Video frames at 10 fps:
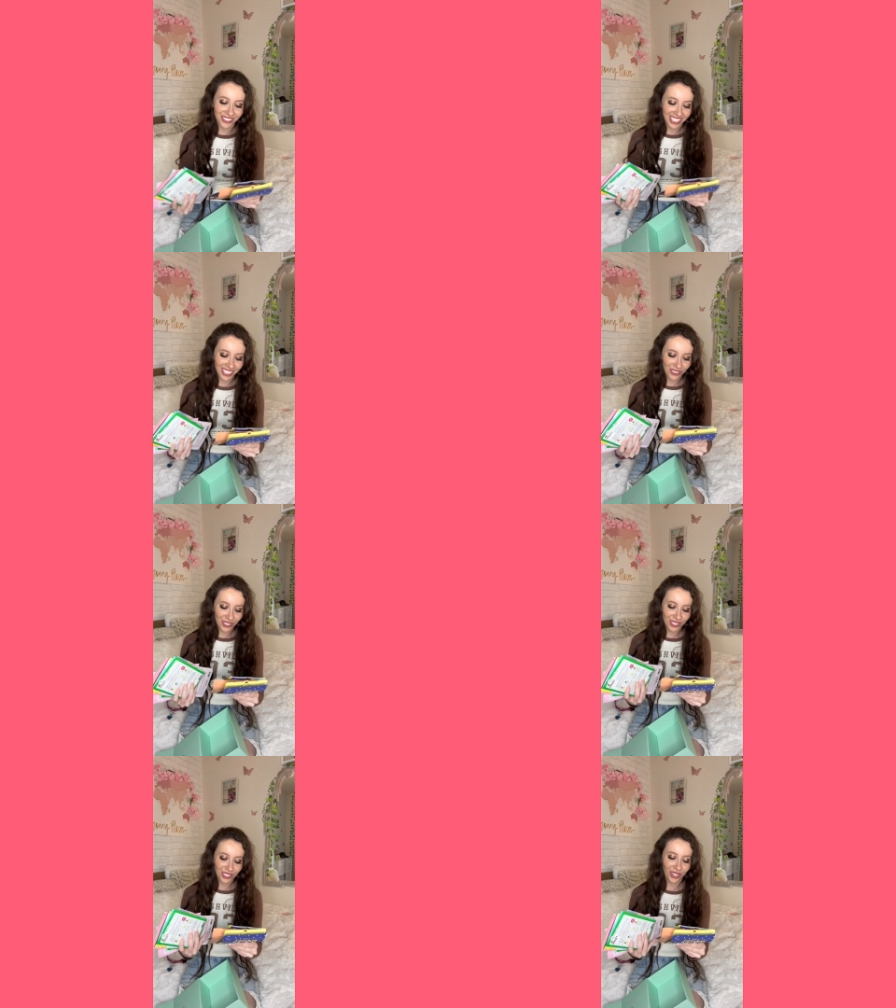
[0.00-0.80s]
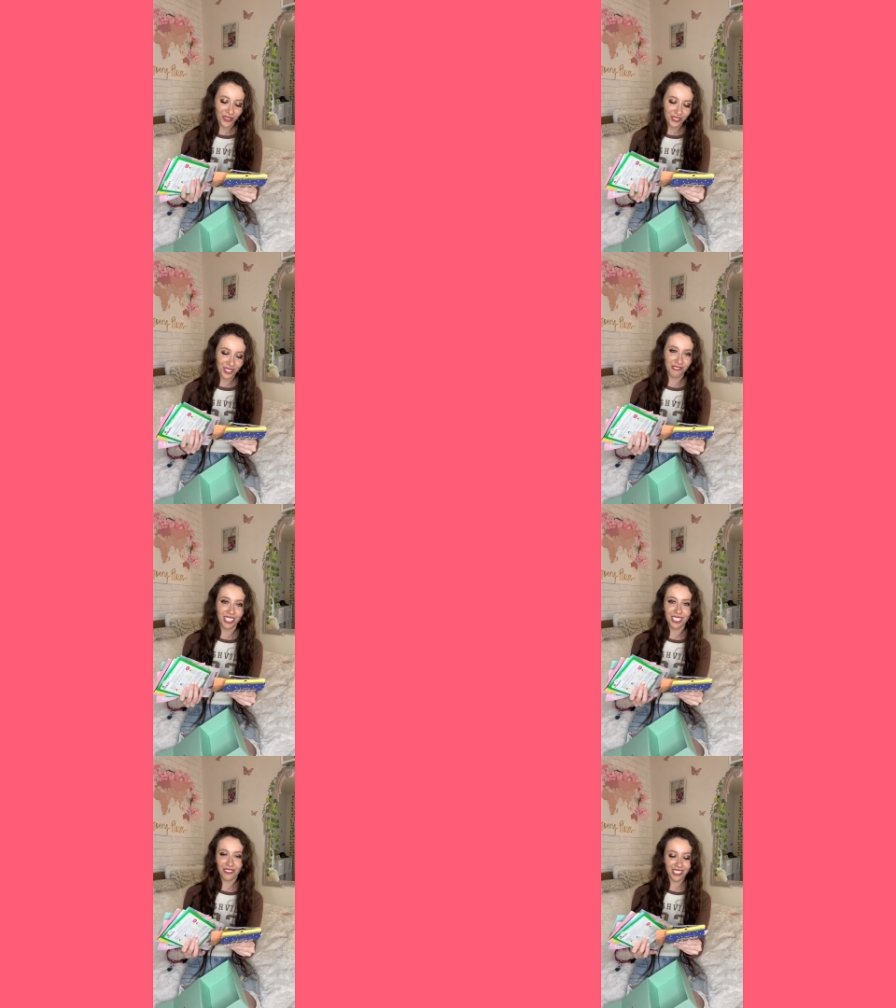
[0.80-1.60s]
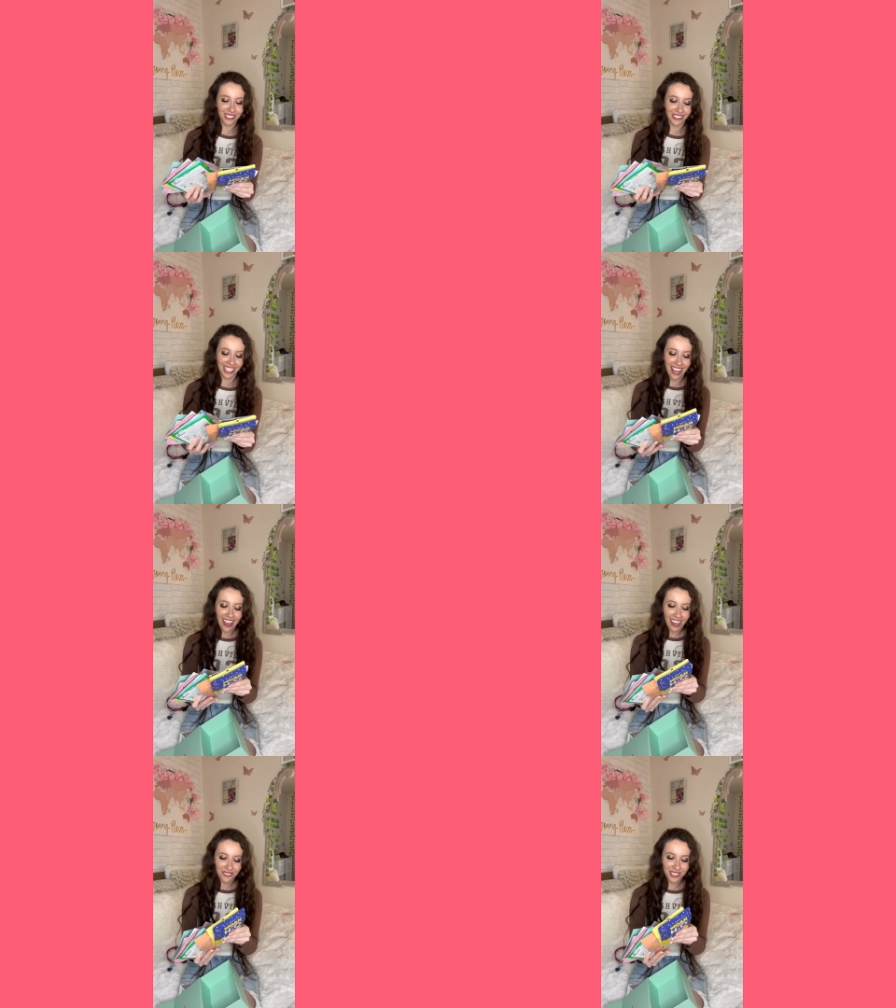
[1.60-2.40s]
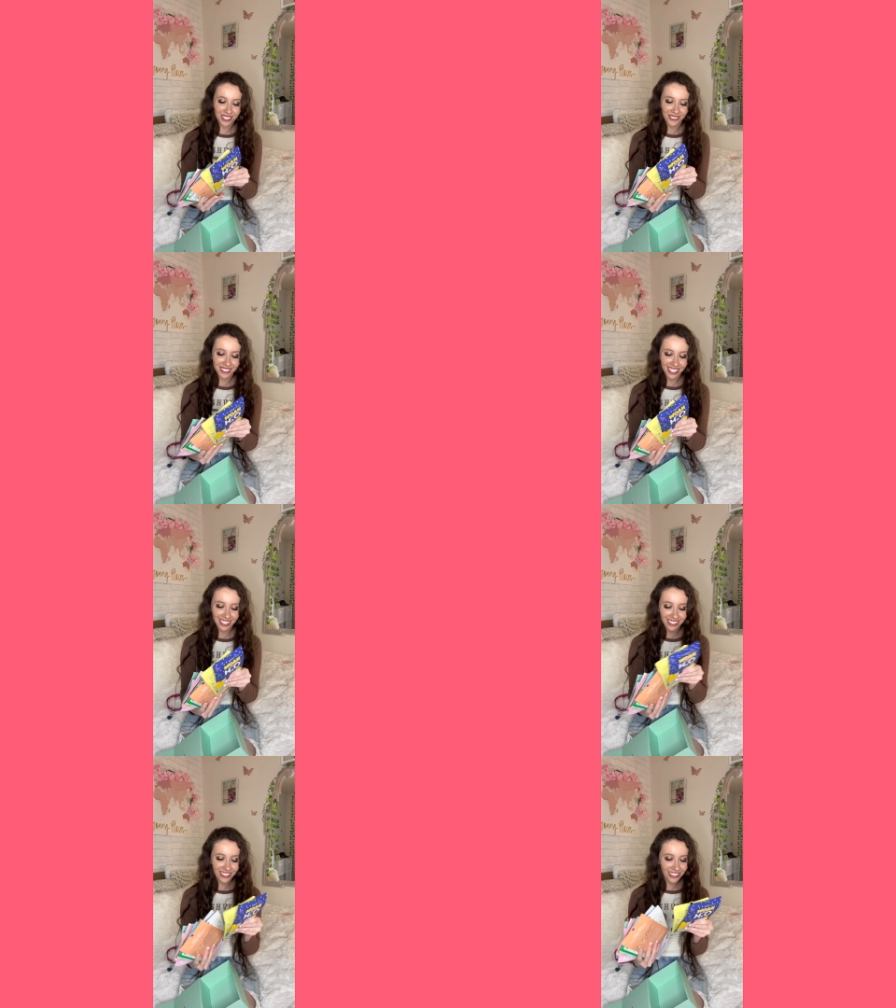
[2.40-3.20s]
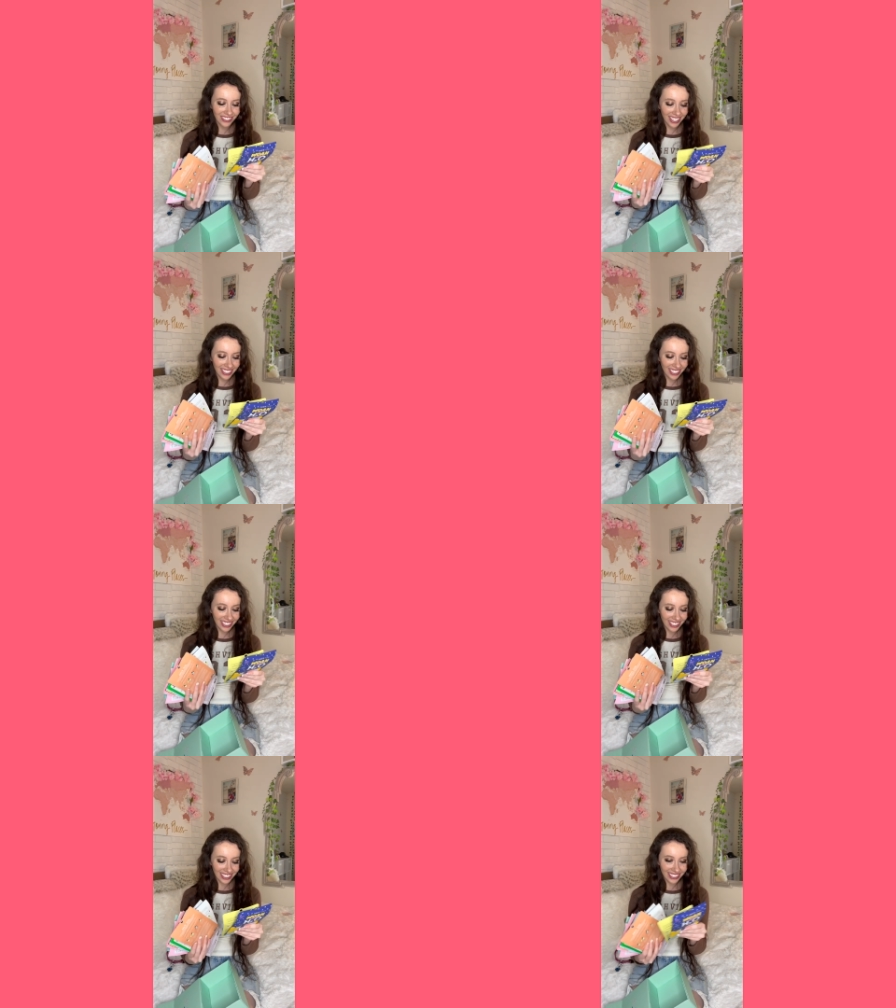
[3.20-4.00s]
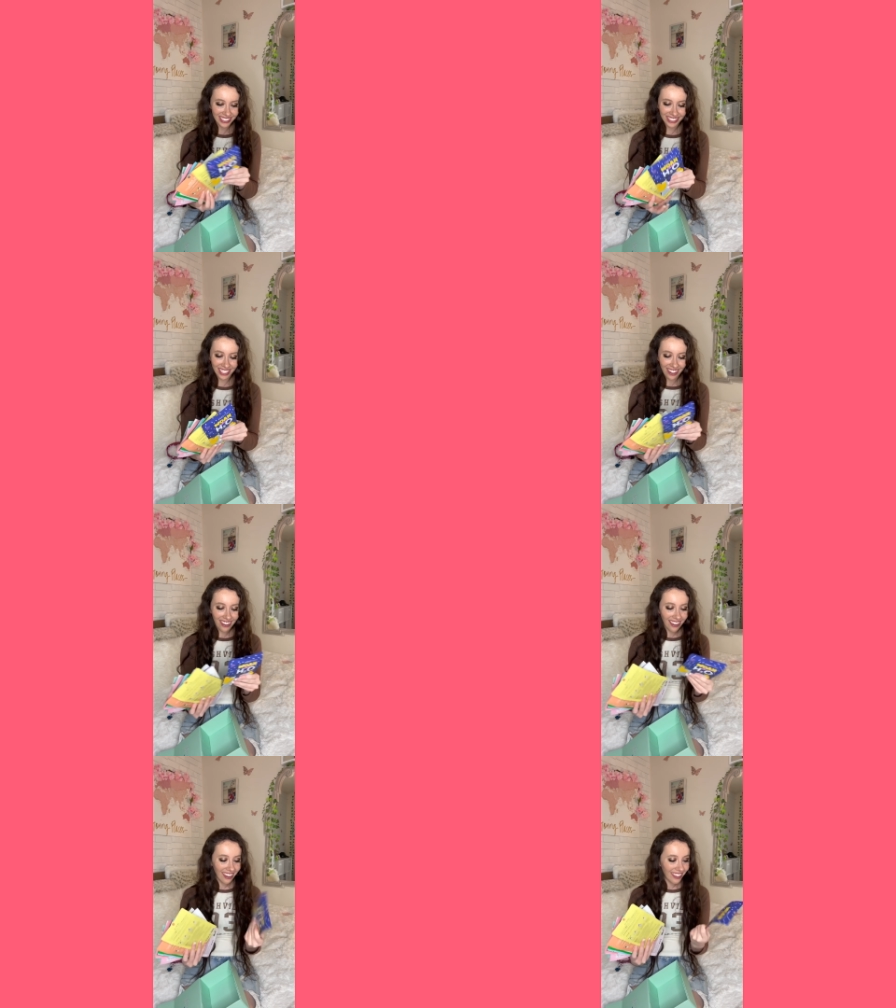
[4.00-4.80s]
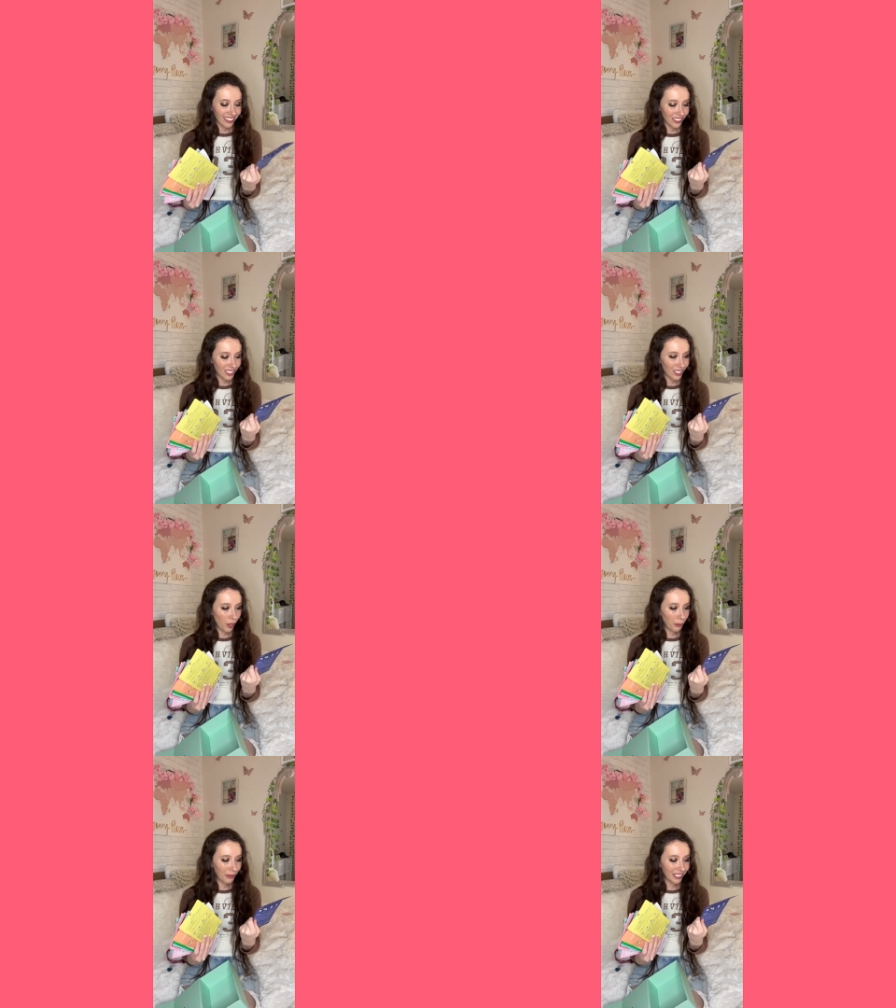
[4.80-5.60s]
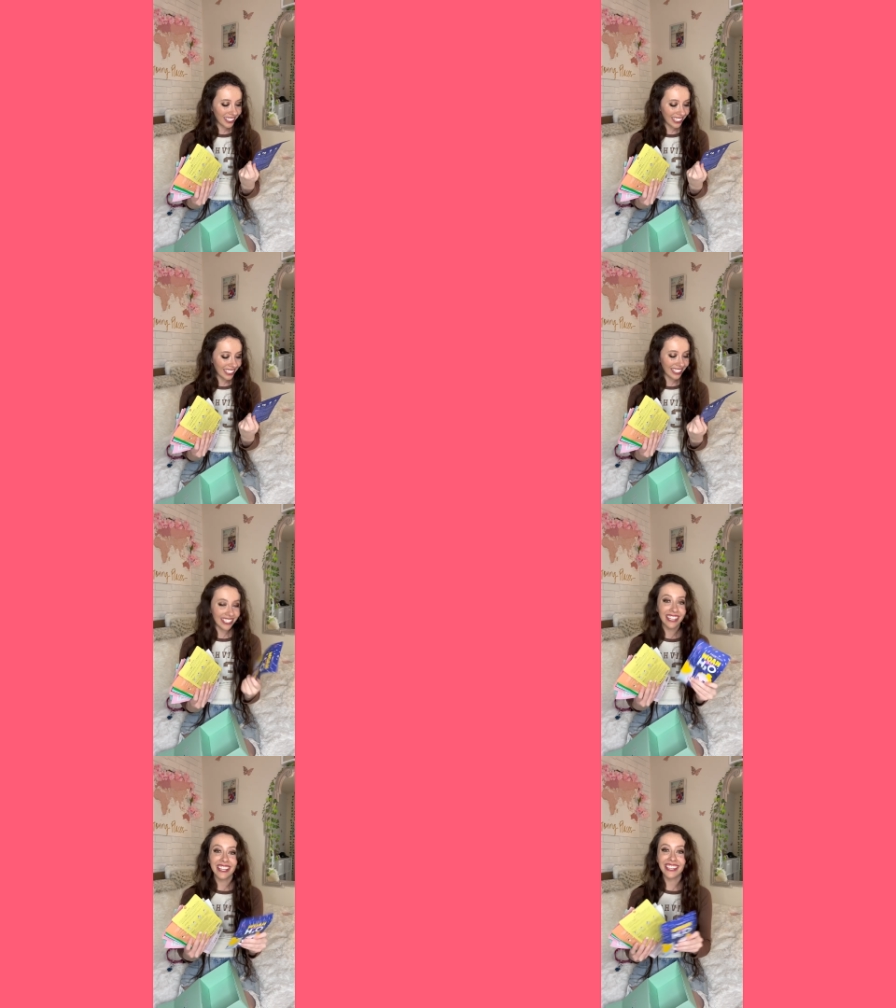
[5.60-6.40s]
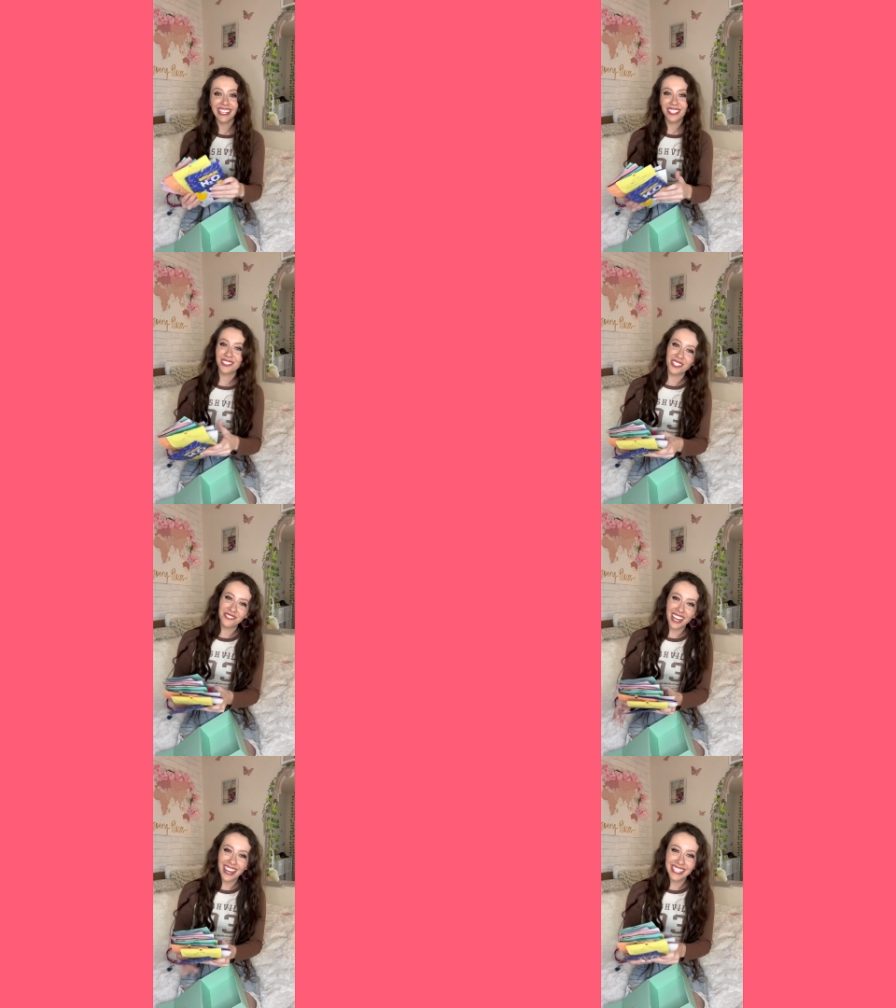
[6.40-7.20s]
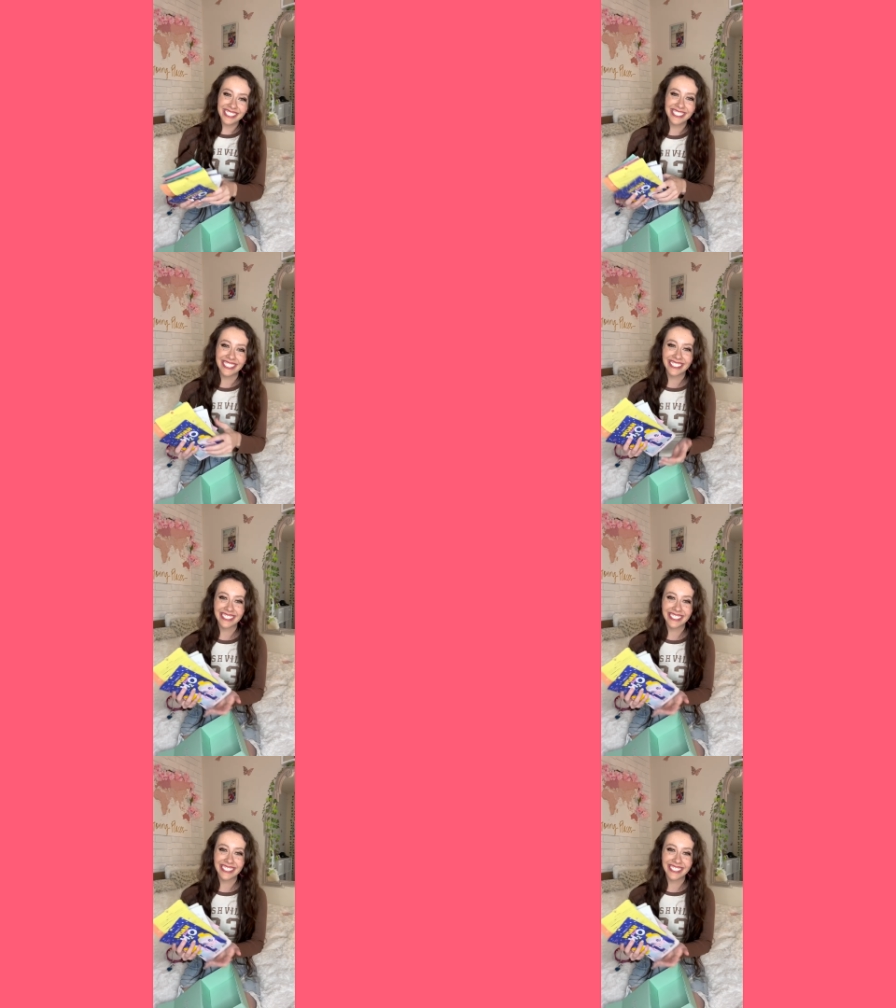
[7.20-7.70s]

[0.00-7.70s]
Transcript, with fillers: Thank you so, so much, FaceTory. I'm so excited to try these. They're so pretty. Thank you so much.